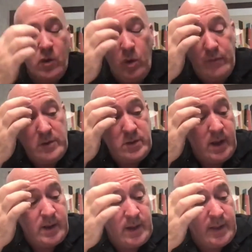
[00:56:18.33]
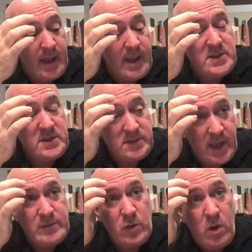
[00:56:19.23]
cool feature, and that it
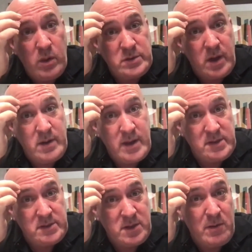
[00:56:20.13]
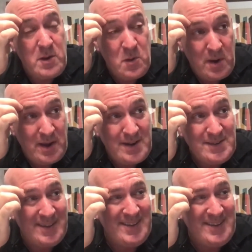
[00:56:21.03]
saves all those unnecessary annoying,